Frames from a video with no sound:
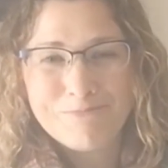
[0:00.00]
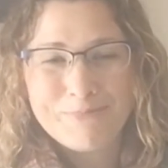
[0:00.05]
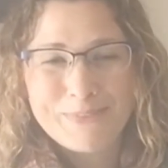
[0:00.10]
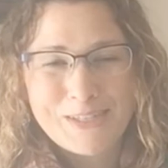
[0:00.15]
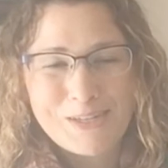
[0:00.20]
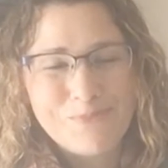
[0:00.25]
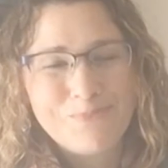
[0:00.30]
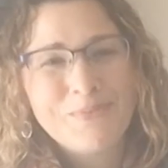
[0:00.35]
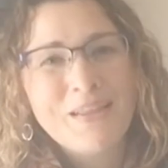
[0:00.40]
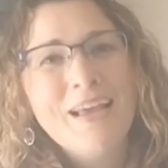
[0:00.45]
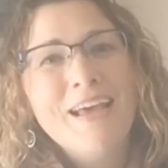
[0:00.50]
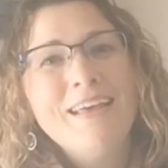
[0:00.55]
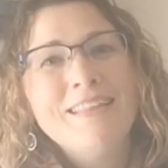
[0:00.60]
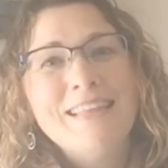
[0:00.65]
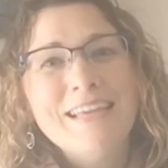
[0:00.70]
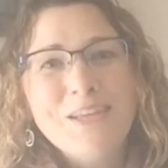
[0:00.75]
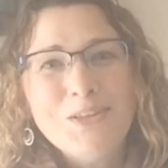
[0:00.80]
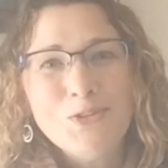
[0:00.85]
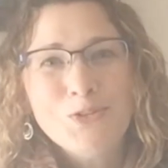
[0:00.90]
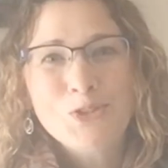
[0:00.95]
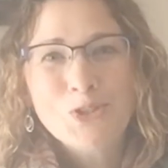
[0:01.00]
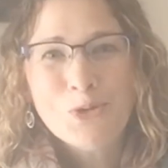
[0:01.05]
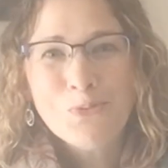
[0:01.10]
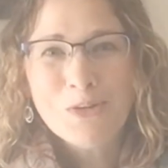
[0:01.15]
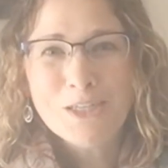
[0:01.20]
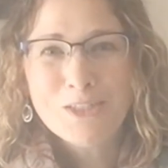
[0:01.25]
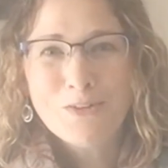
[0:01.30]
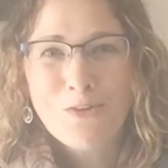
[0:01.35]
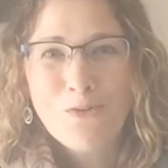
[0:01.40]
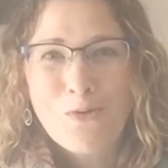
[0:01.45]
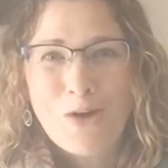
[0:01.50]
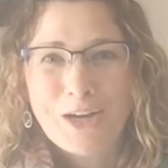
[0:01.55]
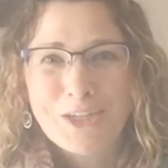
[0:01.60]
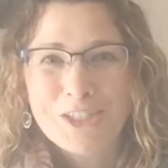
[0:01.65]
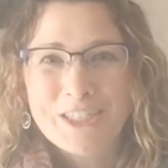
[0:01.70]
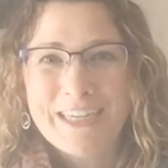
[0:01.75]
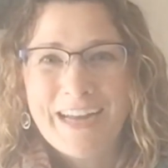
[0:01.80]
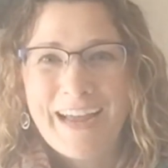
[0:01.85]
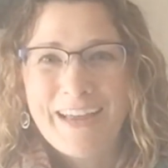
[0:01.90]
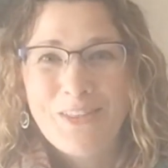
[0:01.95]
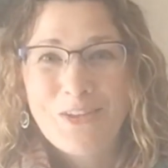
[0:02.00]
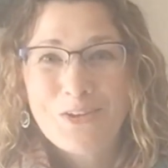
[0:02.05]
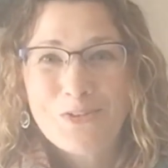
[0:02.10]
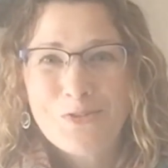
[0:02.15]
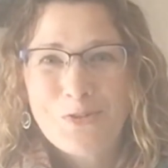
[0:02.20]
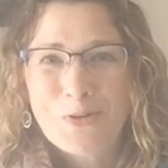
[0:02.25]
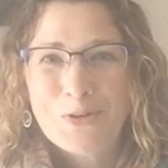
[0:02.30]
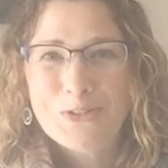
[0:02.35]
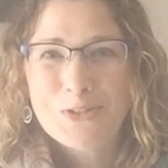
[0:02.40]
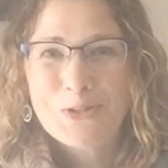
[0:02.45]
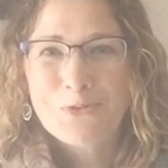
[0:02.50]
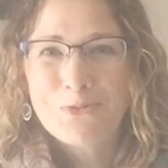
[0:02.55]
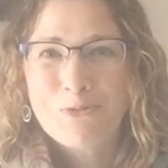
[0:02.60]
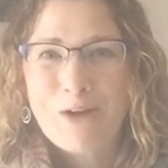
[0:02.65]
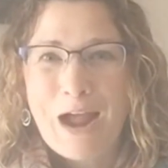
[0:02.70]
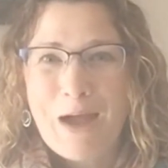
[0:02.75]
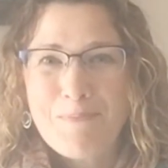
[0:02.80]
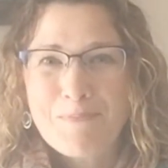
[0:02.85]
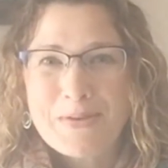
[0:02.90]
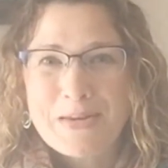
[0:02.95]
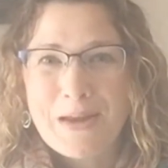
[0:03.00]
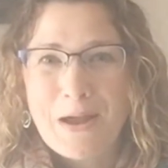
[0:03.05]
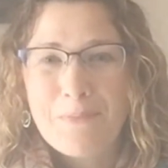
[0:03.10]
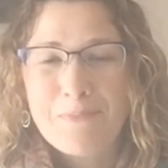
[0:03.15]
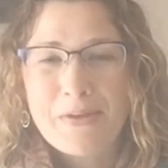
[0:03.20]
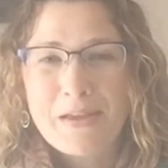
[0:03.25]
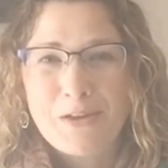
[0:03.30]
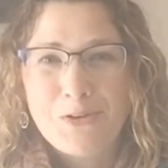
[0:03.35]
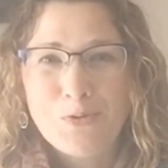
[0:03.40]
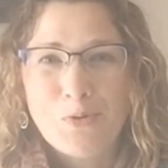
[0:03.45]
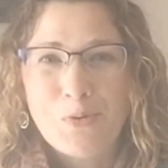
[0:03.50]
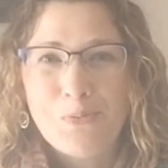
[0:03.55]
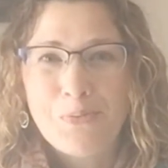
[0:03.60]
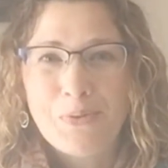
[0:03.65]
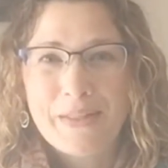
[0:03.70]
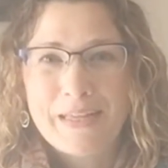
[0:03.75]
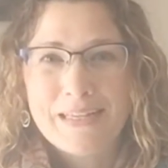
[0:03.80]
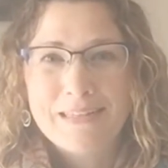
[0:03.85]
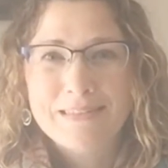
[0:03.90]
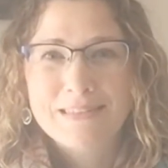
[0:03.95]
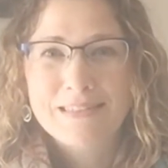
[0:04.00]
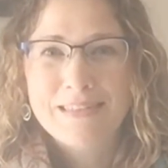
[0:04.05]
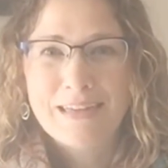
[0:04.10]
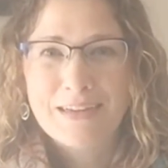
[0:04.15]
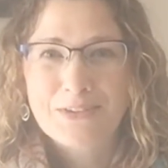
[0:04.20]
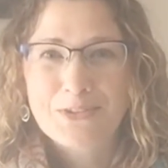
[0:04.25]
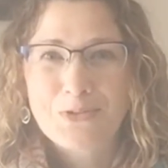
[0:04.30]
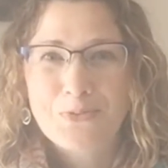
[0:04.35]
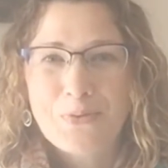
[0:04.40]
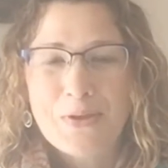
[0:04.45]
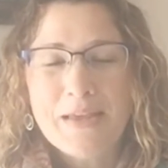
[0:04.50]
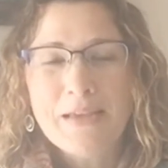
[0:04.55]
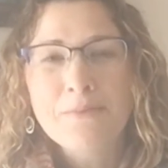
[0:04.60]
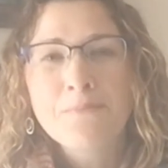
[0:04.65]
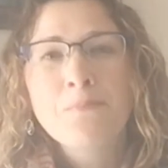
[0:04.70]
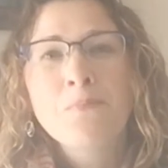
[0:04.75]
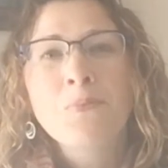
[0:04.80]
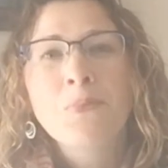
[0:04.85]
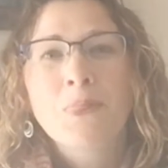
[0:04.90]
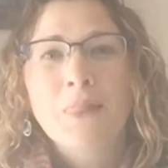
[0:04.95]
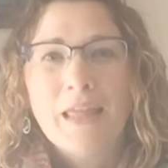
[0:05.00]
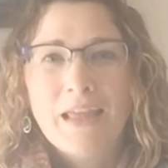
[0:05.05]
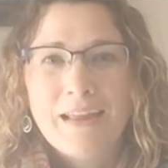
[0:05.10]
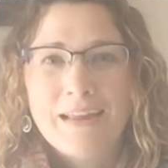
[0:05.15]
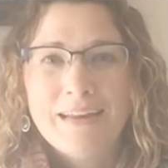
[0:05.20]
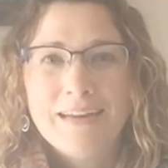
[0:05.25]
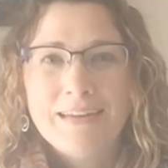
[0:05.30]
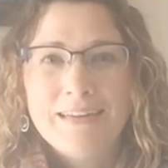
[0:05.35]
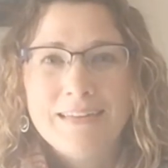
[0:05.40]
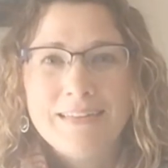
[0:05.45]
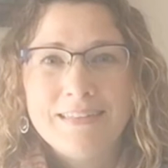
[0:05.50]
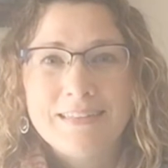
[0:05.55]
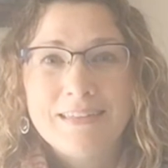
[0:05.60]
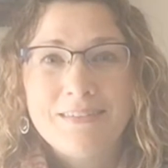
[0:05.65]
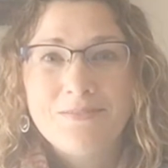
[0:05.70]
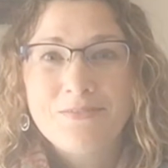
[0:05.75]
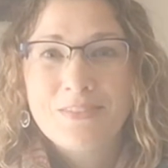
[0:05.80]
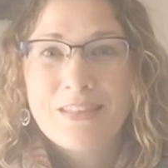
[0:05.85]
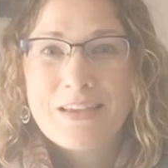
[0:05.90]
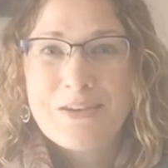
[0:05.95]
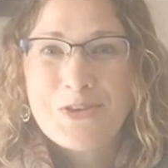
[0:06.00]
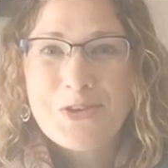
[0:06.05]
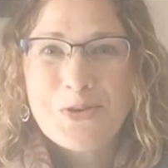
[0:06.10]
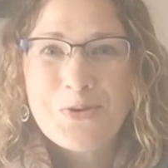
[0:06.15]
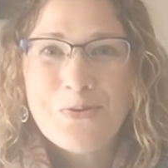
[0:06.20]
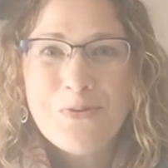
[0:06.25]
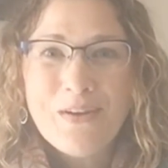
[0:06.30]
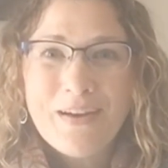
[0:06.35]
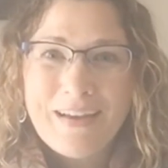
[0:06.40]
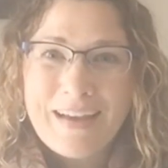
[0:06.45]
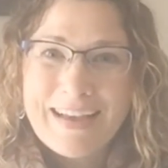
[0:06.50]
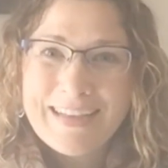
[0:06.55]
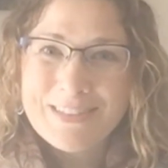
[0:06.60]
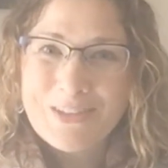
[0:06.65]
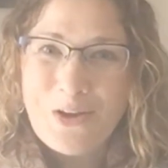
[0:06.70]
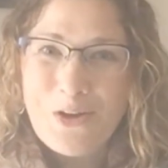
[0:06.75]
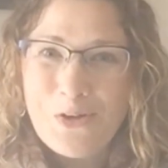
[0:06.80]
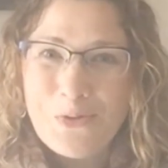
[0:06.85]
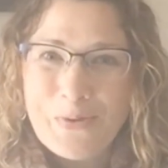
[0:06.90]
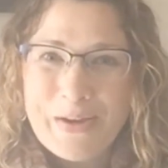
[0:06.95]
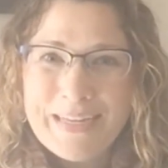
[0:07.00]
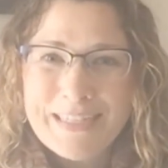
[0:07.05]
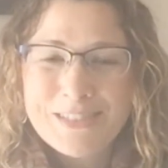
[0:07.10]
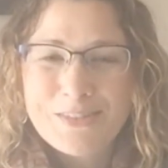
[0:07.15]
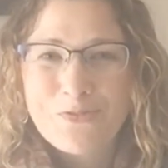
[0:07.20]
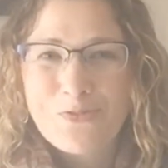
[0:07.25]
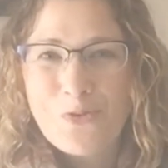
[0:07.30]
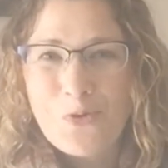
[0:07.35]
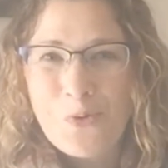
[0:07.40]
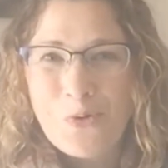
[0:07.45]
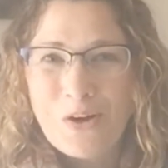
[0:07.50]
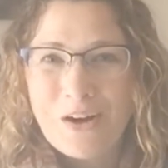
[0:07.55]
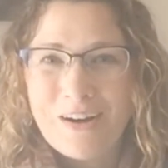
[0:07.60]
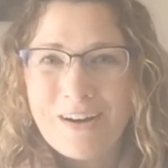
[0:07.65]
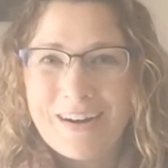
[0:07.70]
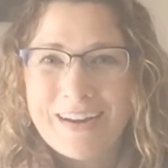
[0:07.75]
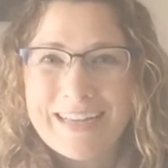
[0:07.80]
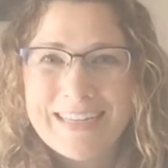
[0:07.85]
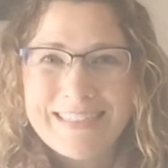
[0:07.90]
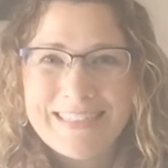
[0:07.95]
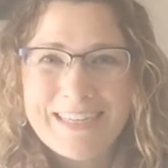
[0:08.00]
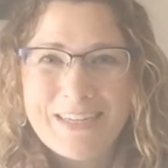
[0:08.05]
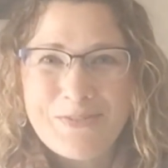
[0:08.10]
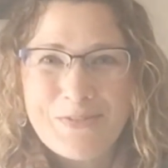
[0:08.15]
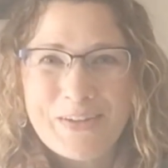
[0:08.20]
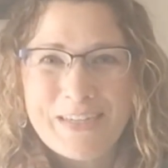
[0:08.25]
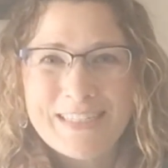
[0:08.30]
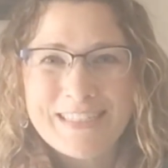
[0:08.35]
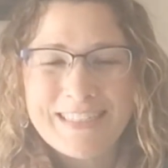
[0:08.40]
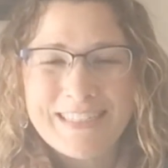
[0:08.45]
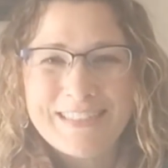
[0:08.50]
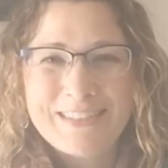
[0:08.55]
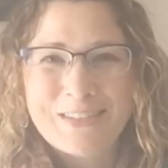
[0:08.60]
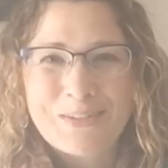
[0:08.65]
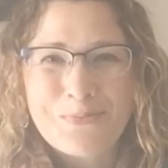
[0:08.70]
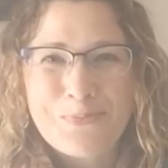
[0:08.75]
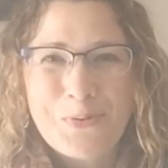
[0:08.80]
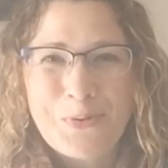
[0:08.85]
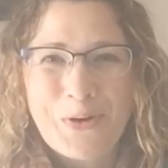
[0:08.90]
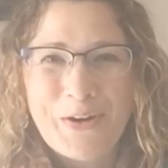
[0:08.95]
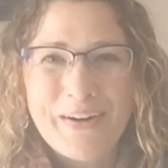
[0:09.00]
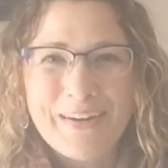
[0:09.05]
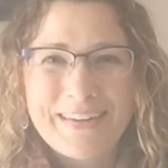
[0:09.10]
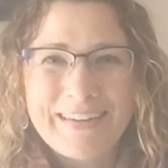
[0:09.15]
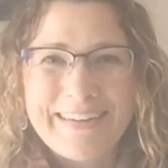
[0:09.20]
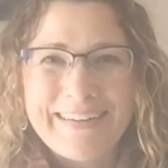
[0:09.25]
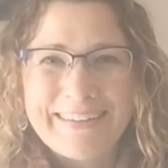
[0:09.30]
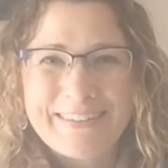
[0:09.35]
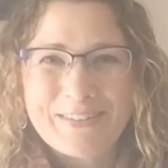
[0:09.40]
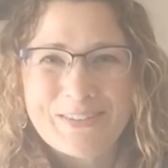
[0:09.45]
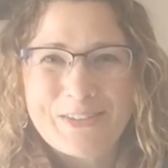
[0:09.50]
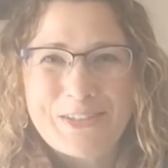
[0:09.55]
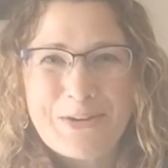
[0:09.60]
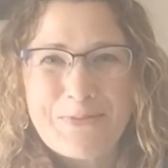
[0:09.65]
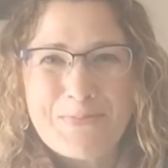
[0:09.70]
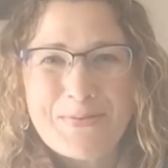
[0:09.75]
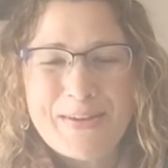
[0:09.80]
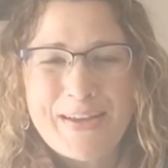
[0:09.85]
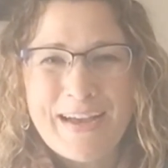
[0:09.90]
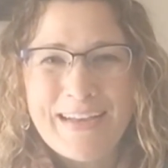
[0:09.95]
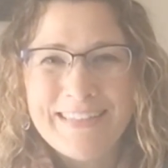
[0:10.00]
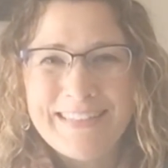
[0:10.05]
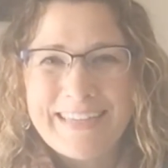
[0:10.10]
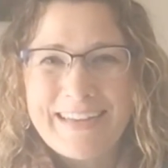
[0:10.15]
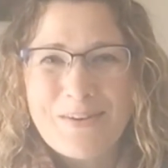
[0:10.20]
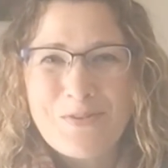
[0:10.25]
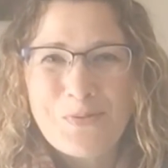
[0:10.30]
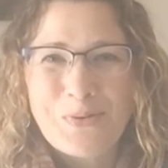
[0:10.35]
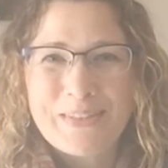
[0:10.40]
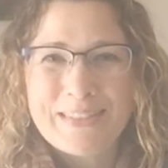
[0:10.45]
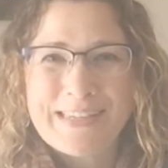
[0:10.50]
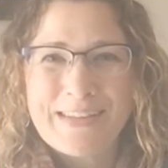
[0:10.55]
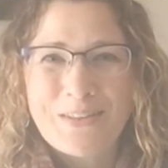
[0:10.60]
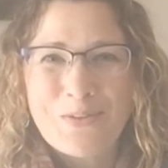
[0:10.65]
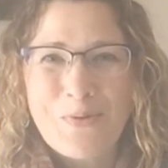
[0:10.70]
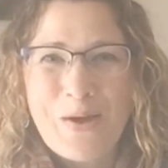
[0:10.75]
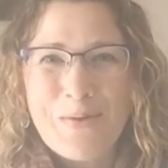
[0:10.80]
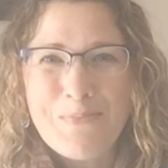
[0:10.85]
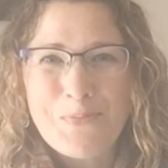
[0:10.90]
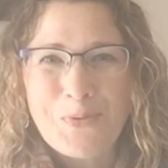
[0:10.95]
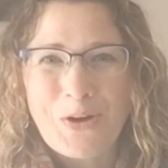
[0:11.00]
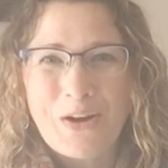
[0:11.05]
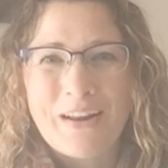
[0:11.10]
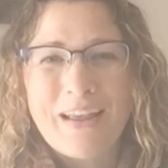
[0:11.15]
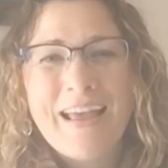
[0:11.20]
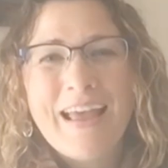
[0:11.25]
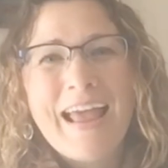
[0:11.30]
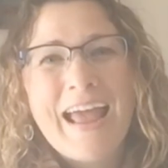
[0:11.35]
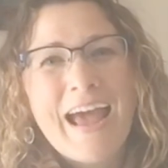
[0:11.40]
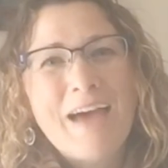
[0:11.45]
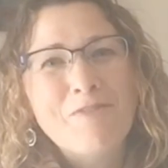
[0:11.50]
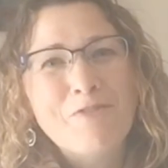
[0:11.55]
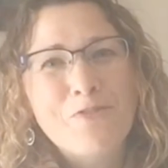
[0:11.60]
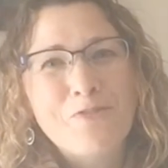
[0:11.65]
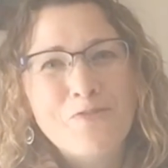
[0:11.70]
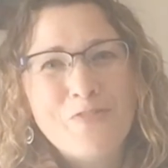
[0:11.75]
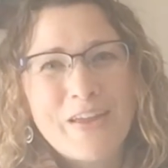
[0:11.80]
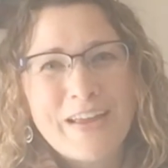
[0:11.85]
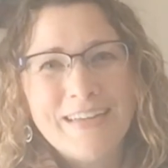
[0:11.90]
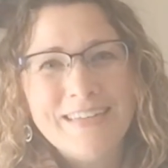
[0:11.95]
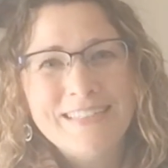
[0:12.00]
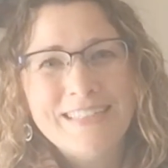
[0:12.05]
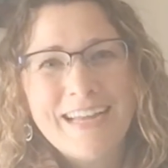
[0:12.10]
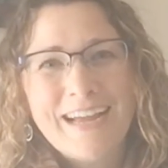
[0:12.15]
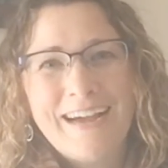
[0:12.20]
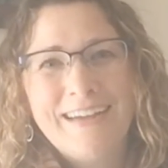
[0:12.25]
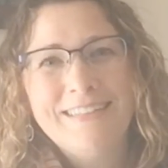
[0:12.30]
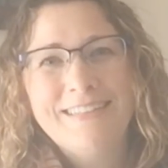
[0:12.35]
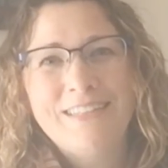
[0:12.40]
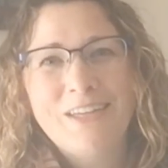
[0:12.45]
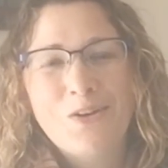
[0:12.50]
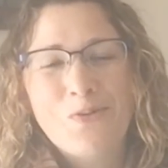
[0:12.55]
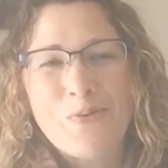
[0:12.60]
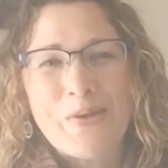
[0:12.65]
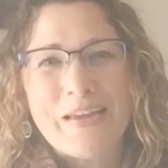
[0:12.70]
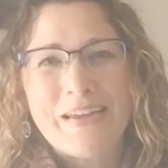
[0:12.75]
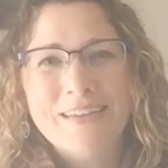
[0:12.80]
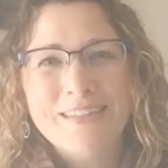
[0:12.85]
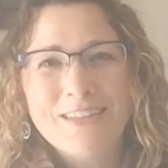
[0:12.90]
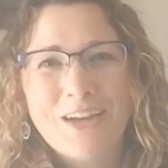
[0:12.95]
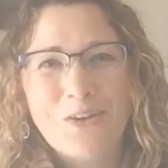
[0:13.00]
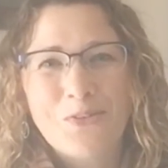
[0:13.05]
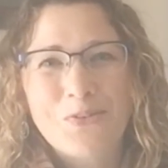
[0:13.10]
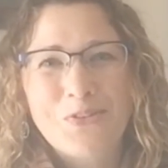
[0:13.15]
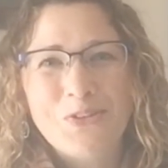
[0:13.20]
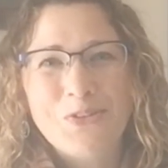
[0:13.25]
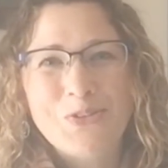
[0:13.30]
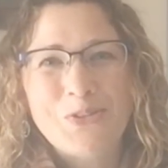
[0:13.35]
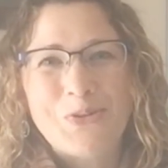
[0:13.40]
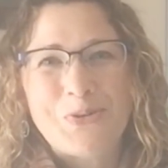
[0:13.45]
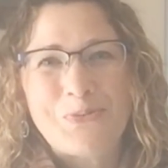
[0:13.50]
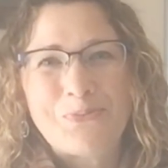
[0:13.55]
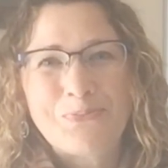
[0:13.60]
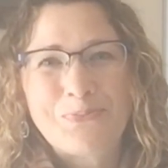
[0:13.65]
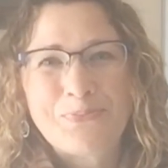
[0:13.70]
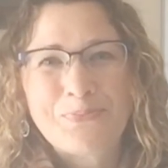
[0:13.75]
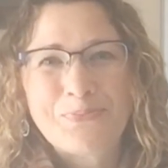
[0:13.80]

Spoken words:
So thank you so much for watching. I look forward to wrapping up annual plans next week. And thank you, as always, for continuing to support Nichols GPS and What's on the Whiteboard. Have a fantastic week. Talk with you soon.